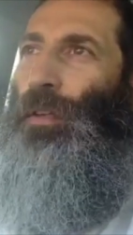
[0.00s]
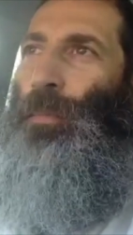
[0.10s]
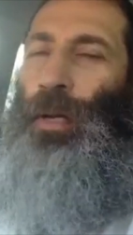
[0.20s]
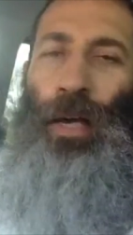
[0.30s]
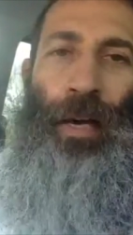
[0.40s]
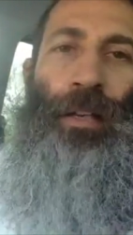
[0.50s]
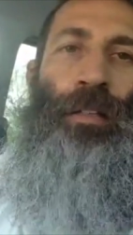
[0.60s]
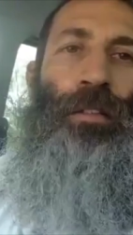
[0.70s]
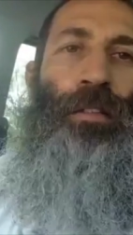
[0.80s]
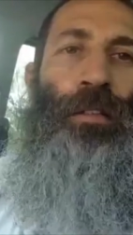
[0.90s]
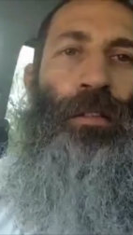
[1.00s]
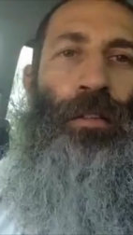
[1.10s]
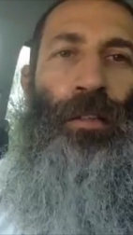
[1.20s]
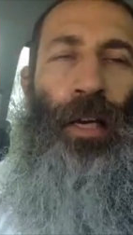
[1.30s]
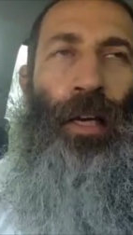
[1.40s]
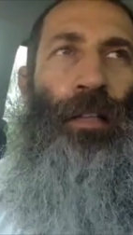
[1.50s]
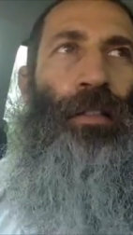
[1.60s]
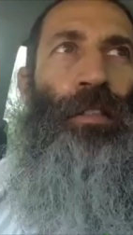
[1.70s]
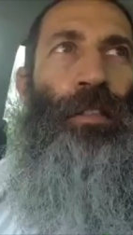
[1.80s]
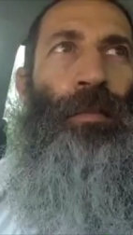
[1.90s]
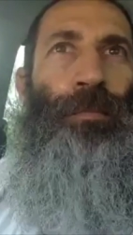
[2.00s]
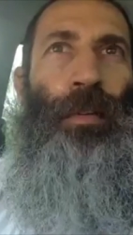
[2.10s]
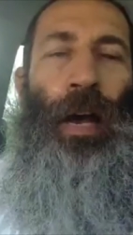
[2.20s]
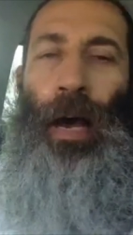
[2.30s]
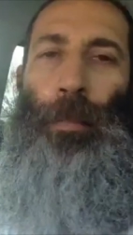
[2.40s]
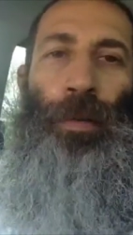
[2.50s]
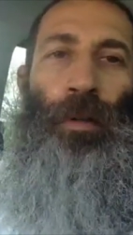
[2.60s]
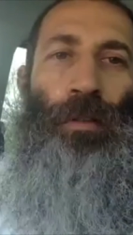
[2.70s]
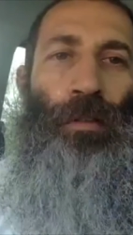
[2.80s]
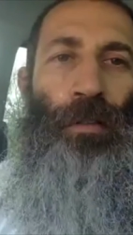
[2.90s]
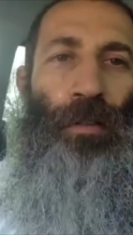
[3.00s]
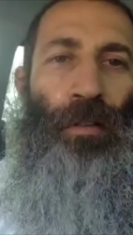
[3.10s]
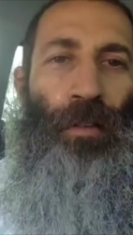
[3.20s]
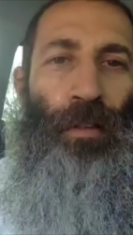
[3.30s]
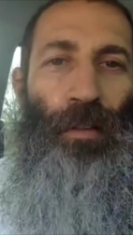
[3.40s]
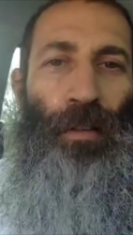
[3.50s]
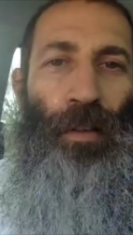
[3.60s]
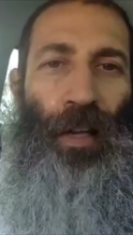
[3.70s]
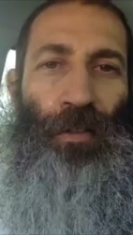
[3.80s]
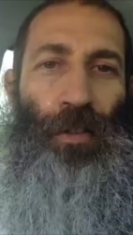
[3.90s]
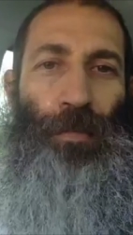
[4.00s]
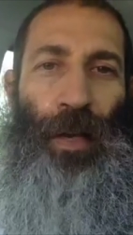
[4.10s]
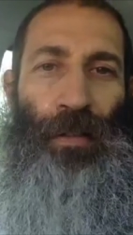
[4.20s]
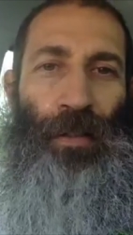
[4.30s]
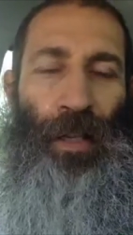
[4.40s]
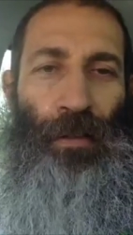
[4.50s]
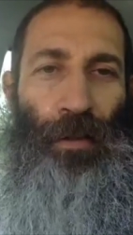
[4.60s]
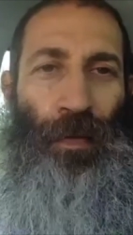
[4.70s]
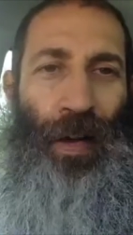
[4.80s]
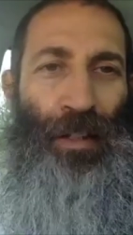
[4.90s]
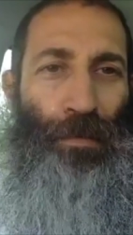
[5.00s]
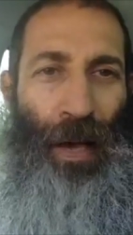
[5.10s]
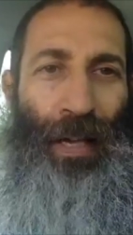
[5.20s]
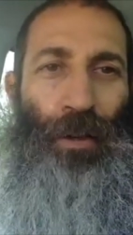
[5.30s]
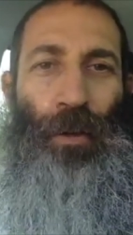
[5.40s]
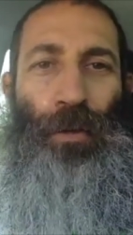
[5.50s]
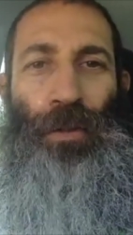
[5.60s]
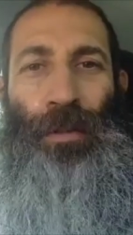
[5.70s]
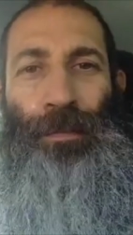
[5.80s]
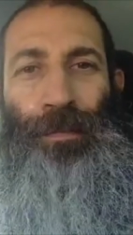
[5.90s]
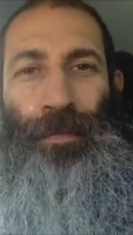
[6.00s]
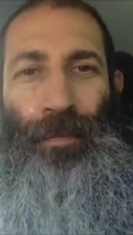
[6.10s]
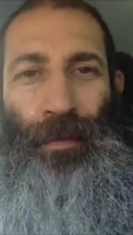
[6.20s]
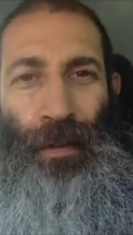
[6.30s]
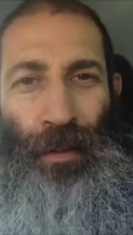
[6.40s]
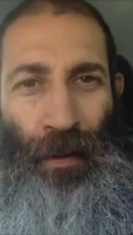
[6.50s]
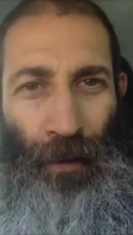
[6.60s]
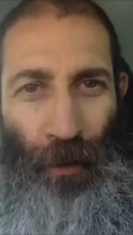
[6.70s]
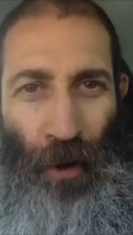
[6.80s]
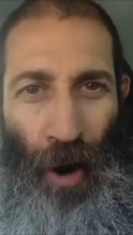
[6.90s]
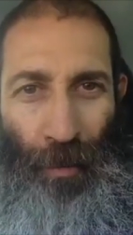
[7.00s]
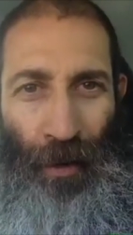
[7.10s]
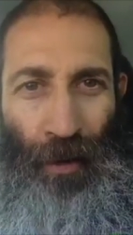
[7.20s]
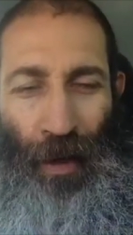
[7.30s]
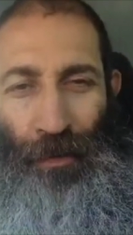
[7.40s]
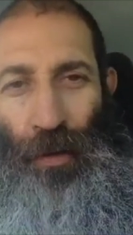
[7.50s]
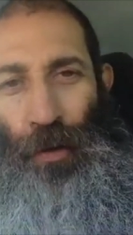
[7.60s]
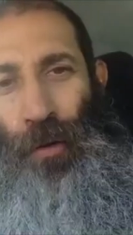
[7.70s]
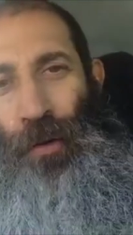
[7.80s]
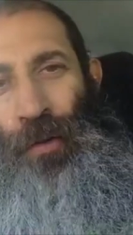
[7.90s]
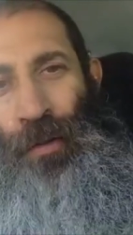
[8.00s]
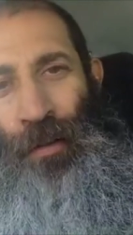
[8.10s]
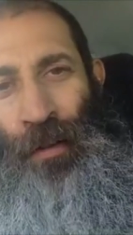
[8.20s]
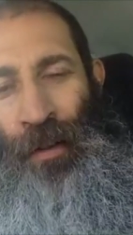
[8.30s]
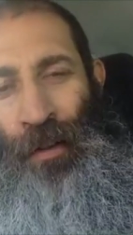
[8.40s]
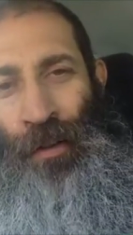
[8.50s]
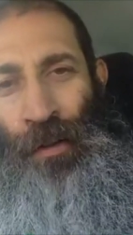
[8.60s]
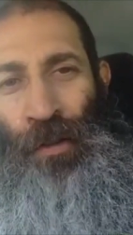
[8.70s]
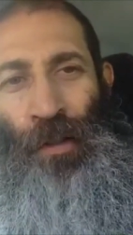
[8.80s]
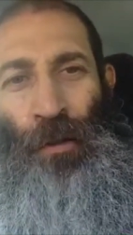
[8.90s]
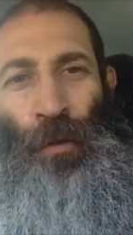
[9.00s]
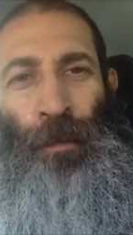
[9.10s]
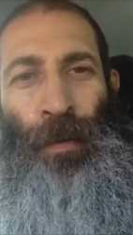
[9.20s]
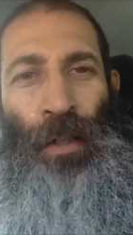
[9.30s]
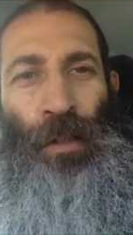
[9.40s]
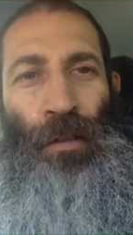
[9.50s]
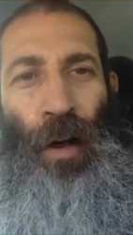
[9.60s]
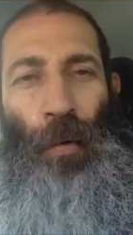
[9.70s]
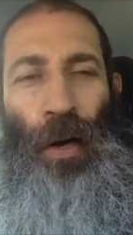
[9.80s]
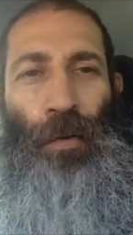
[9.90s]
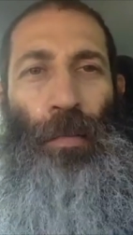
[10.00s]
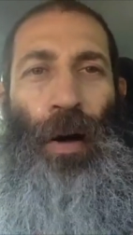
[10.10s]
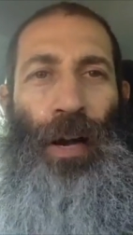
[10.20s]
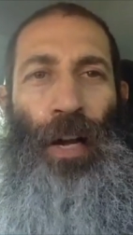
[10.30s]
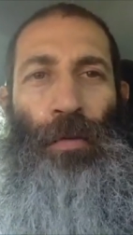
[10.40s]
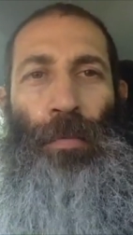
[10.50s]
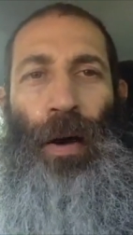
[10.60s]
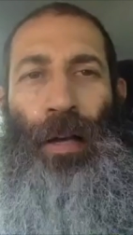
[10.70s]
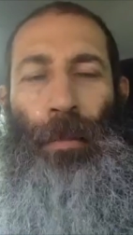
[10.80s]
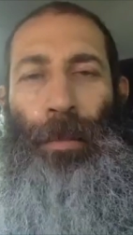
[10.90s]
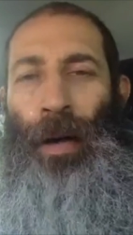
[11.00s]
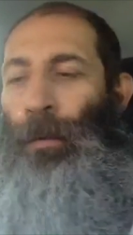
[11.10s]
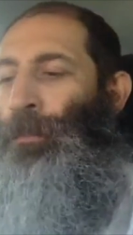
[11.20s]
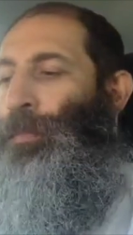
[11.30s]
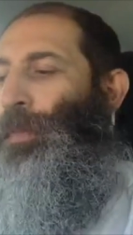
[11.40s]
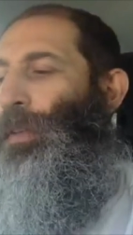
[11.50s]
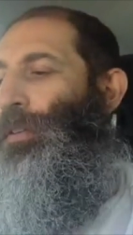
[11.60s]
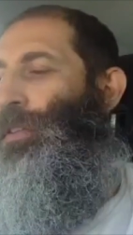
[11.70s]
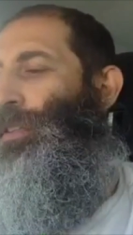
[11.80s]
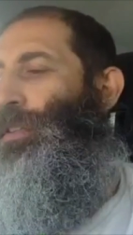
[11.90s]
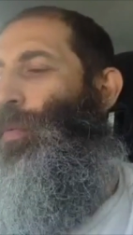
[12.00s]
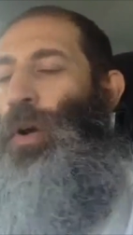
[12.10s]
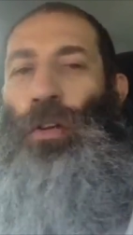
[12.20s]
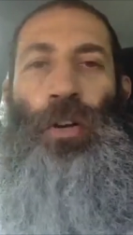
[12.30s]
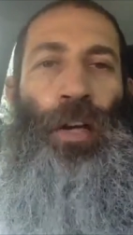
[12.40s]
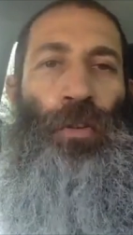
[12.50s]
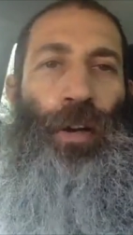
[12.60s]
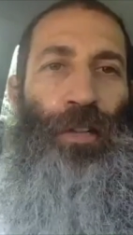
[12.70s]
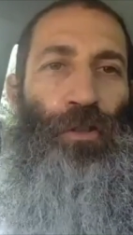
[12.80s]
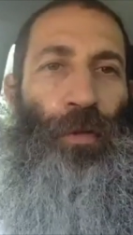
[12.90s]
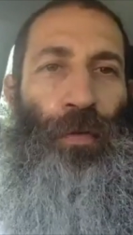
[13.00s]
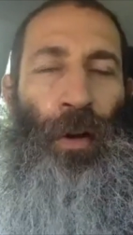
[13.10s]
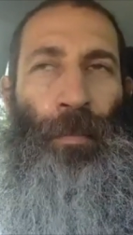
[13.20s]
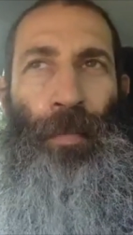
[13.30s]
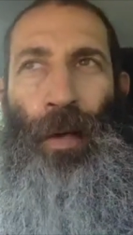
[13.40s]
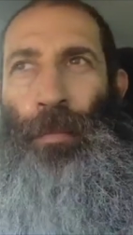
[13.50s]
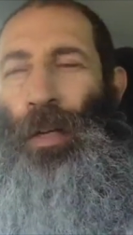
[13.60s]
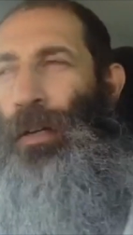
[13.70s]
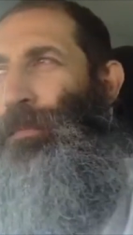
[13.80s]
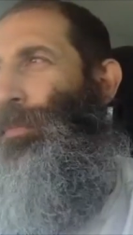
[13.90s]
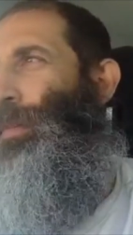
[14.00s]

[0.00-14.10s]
bananas, dates, apples, nature's best, nature's finest mangoes. Hello, Carmen. Good afternoon. Uh, good to see you. So I want to remind everybody about just where you get your energy from. I mean,